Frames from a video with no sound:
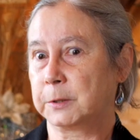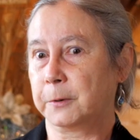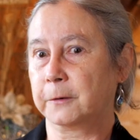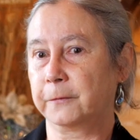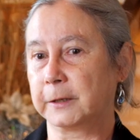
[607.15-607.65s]
was
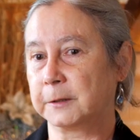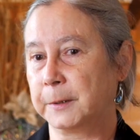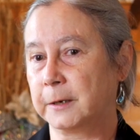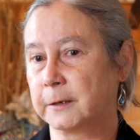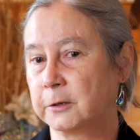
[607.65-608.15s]
perfect
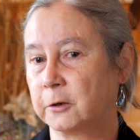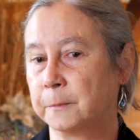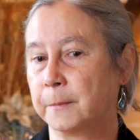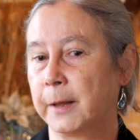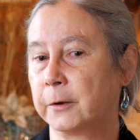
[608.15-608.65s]
because her
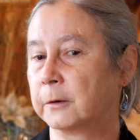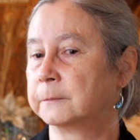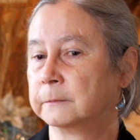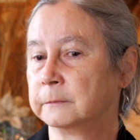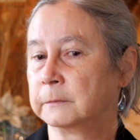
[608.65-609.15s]
mother
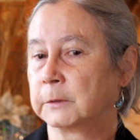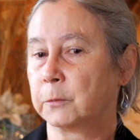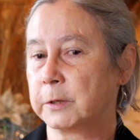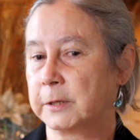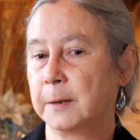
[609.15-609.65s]

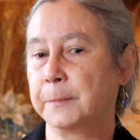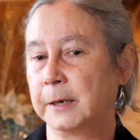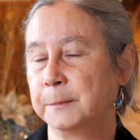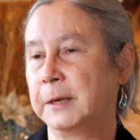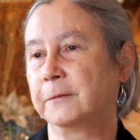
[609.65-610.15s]
was the
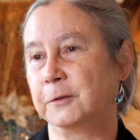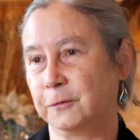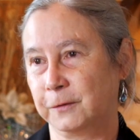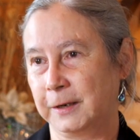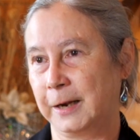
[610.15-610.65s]
epitome of
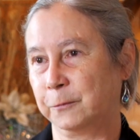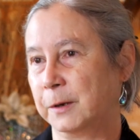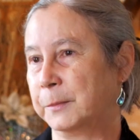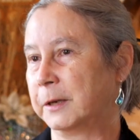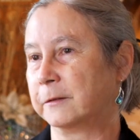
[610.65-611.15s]
Newfoundland
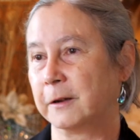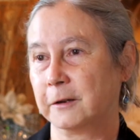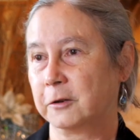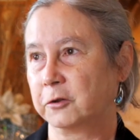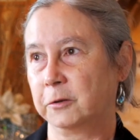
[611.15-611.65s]
women.
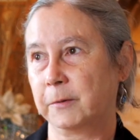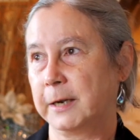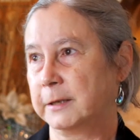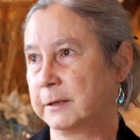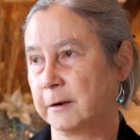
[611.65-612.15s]
She
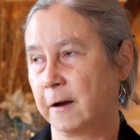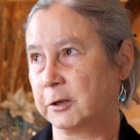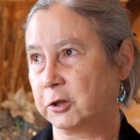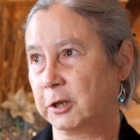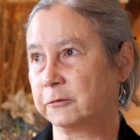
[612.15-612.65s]
raised
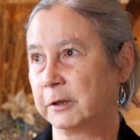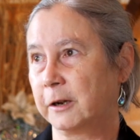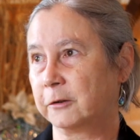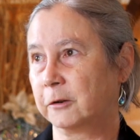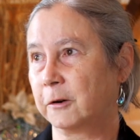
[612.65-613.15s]
9 children
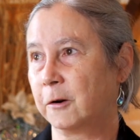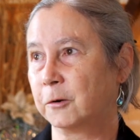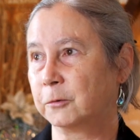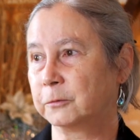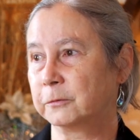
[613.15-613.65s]
on her
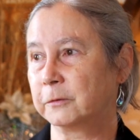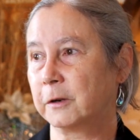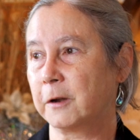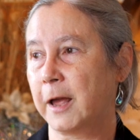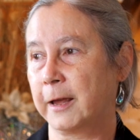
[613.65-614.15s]
own,
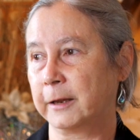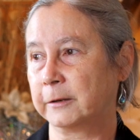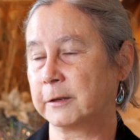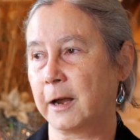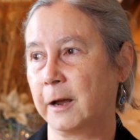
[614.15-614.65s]

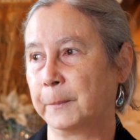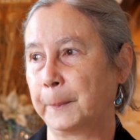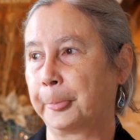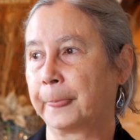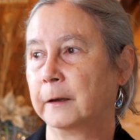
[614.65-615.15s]
and
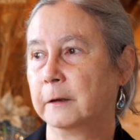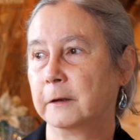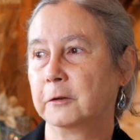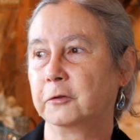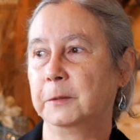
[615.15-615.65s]

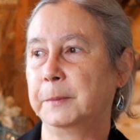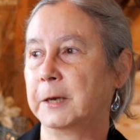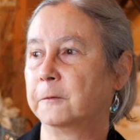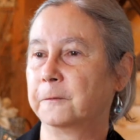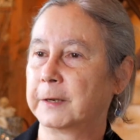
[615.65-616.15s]
she'd
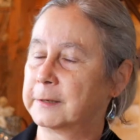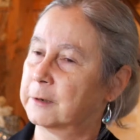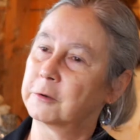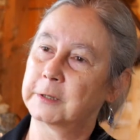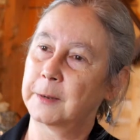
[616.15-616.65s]
be out fixing
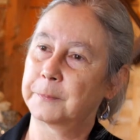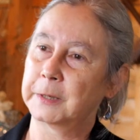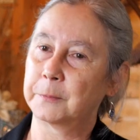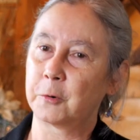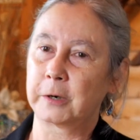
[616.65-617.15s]
her step
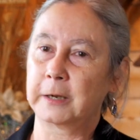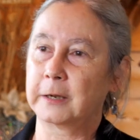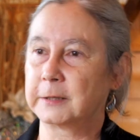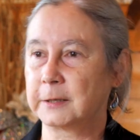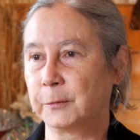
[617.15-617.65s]
in the morning,
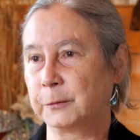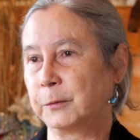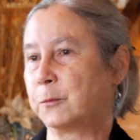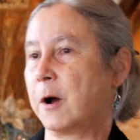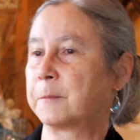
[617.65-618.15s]
and someone
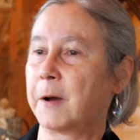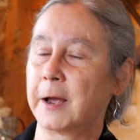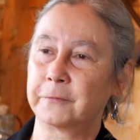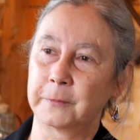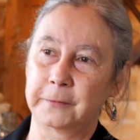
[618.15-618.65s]
would walk
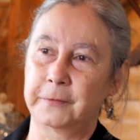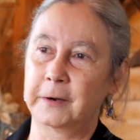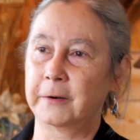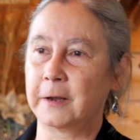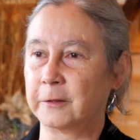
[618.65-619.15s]
by from the
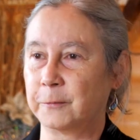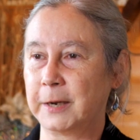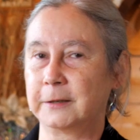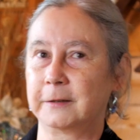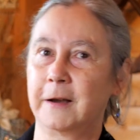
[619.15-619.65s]
ferry on the
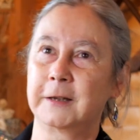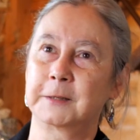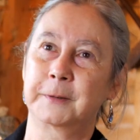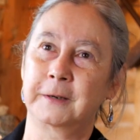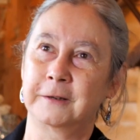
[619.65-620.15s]
way to the
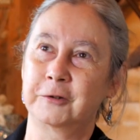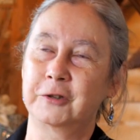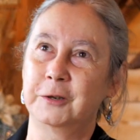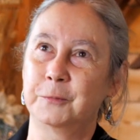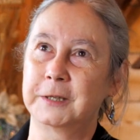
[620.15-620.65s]
hospital, and
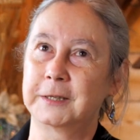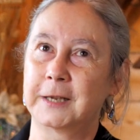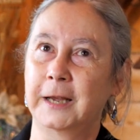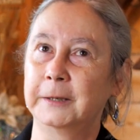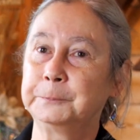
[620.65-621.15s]
she would
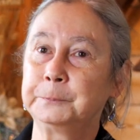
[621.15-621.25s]
say,